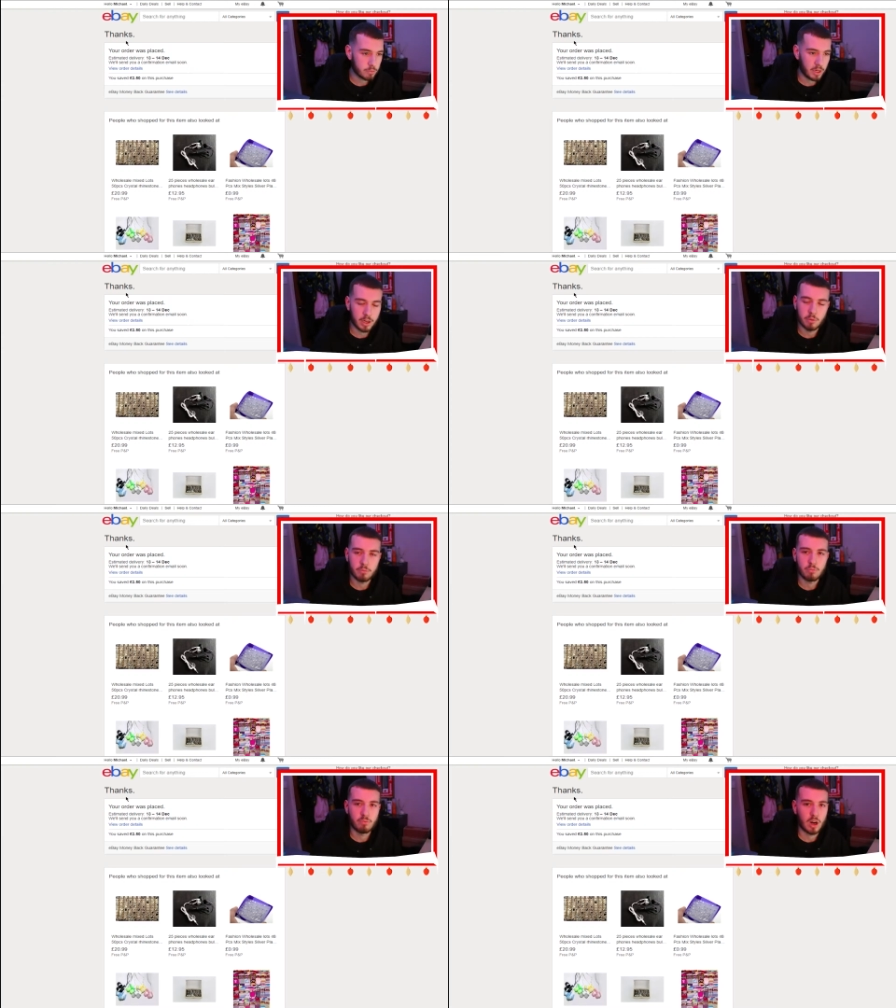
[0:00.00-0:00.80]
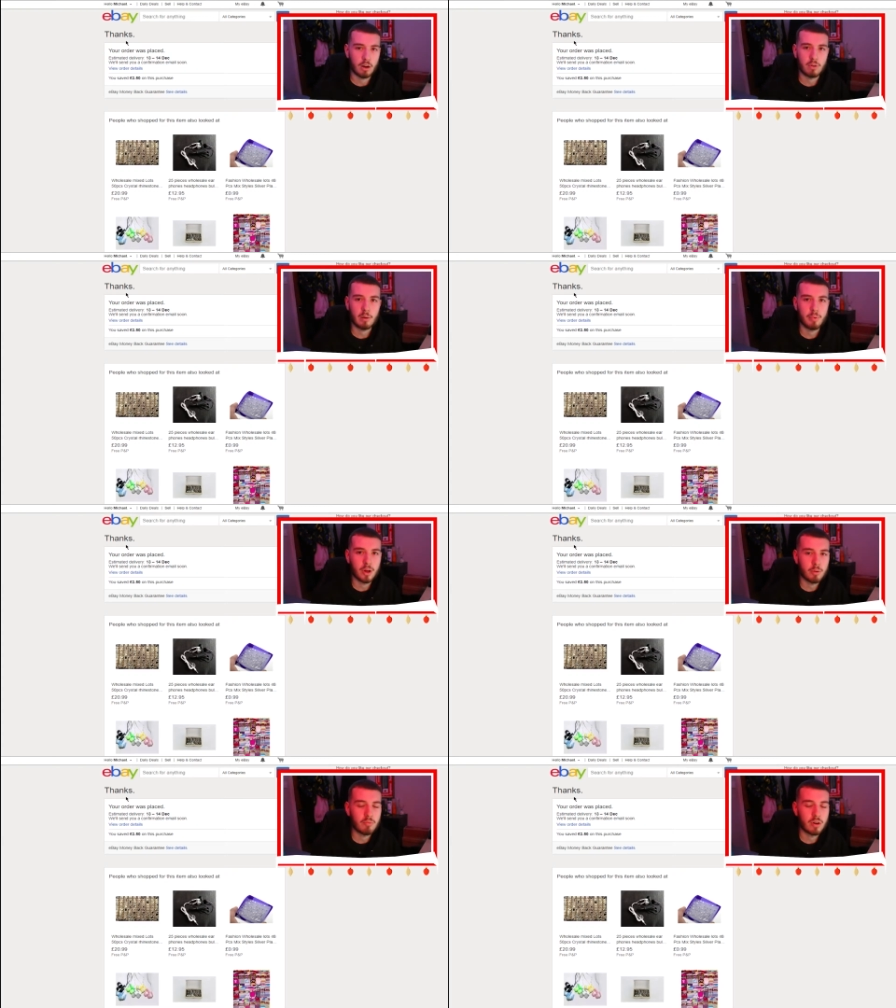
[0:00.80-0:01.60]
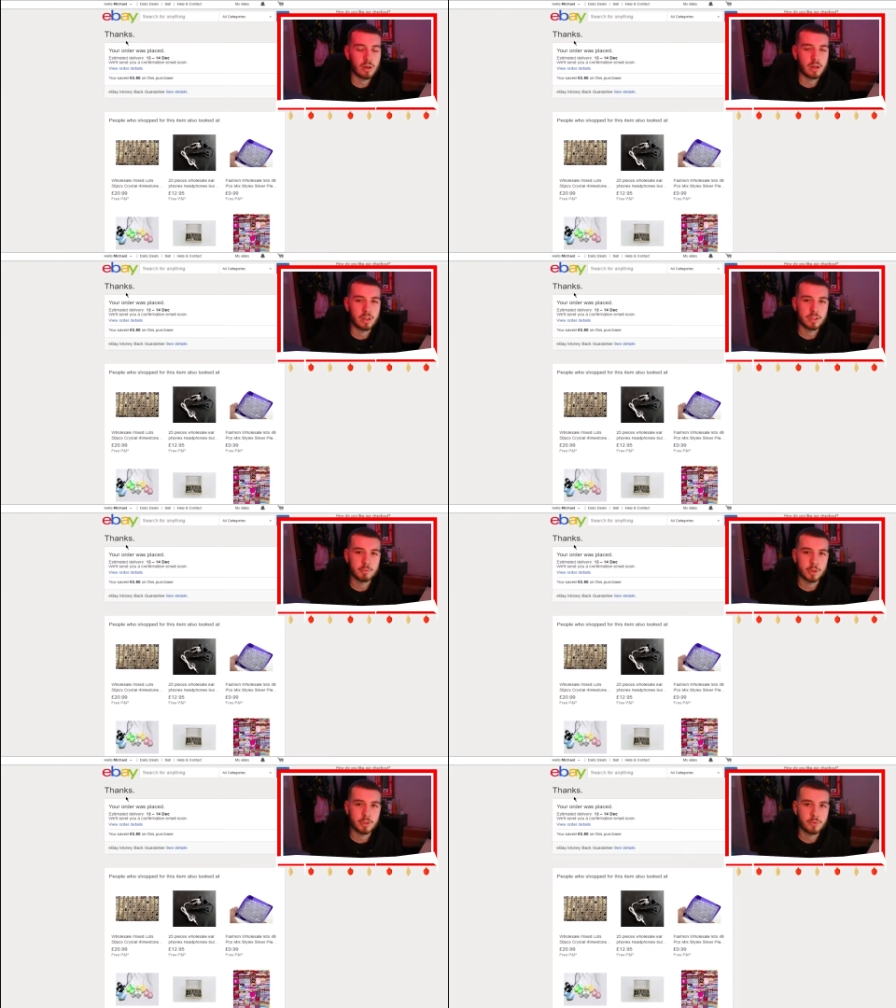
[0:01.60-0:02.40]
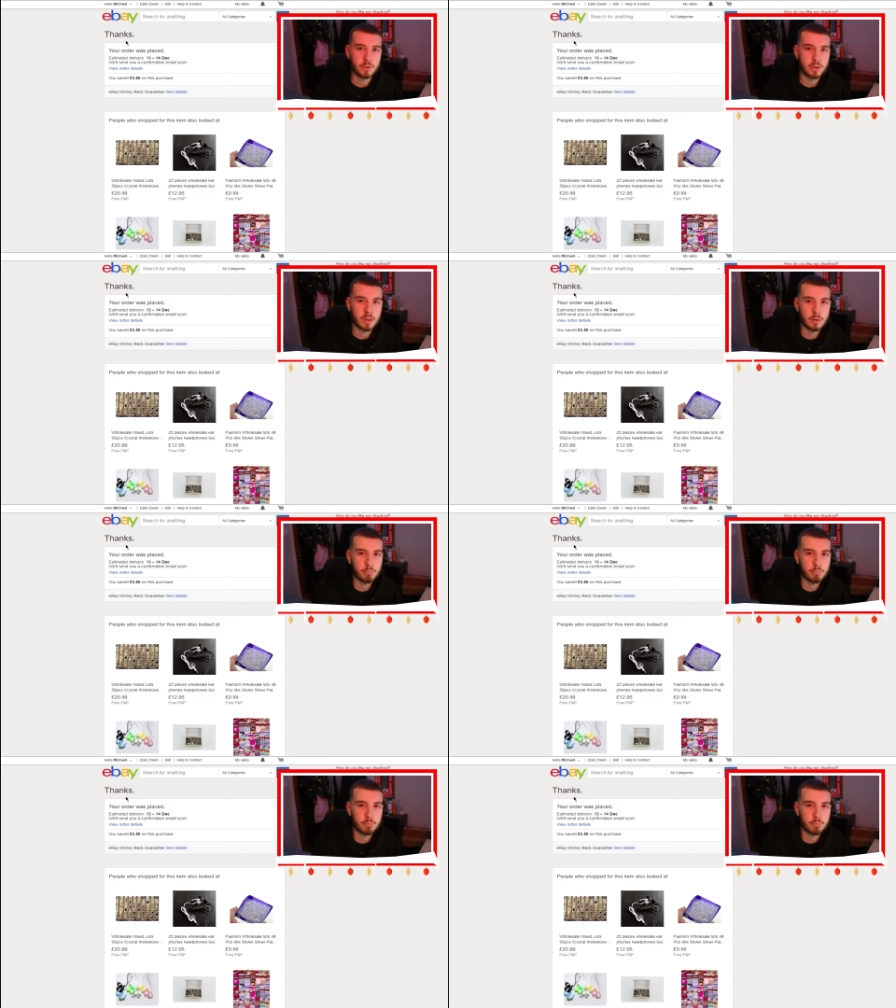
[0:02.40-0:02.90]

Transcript: Might uh, like wrap it up really nice and special for her,